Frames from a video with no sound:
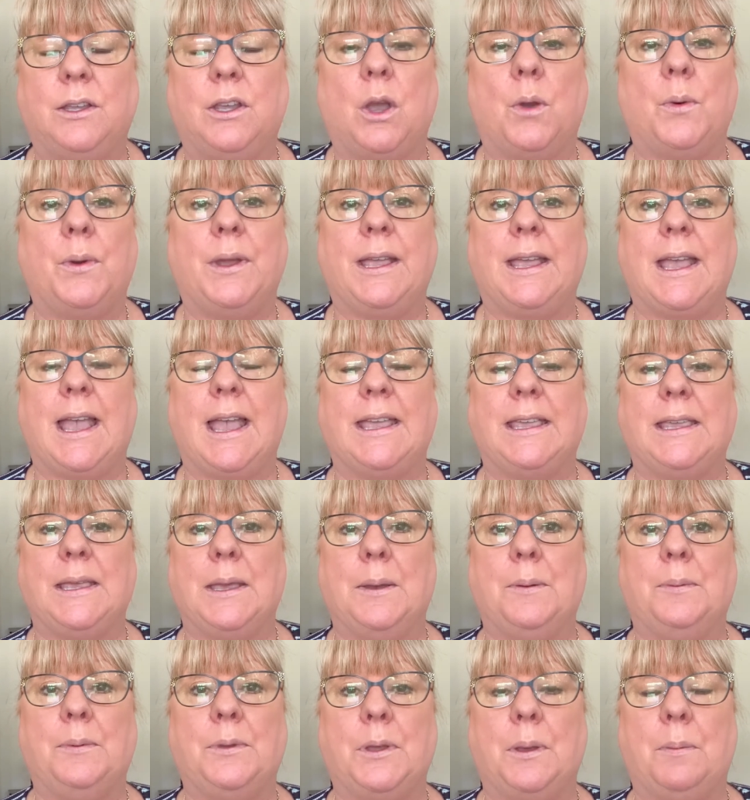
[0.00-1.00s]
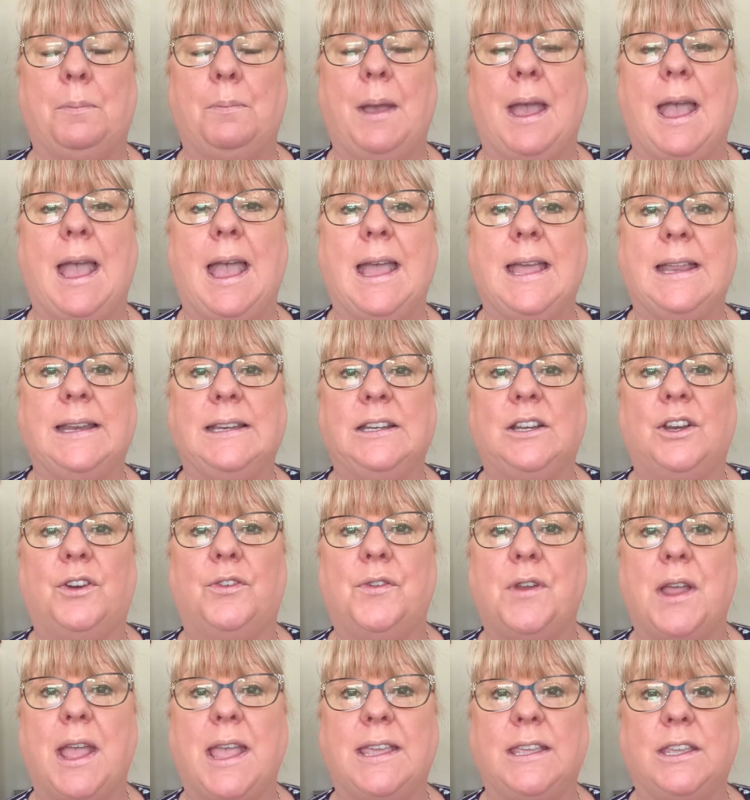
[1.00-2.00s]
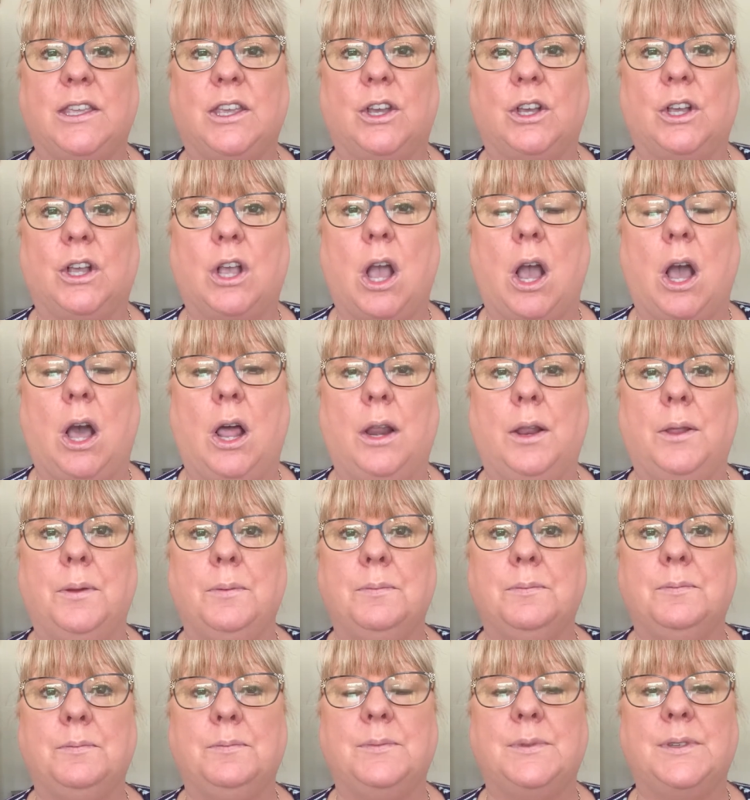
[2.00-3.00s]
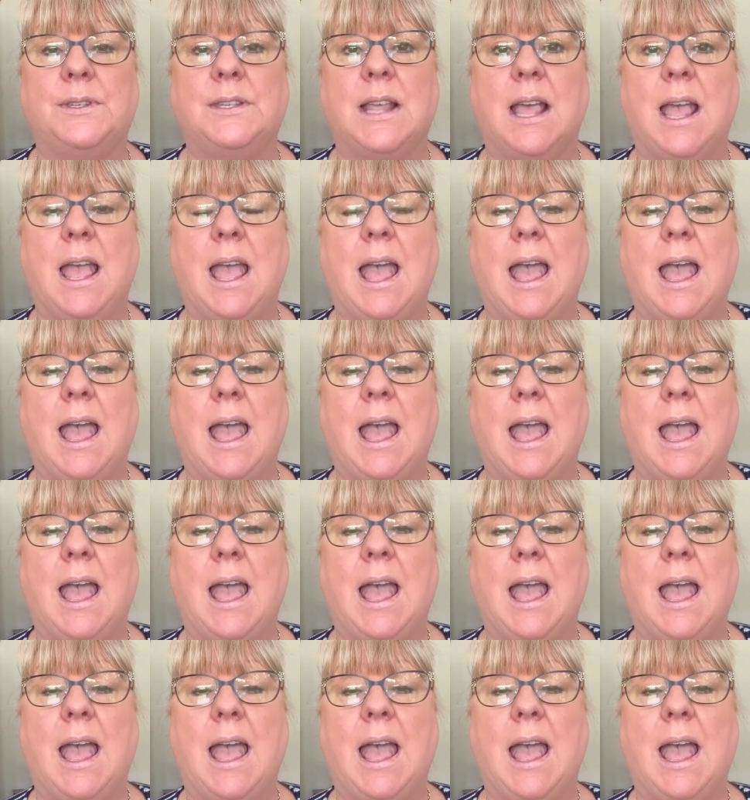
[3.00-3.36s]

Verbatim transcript: go and get your, your pen, create your columns,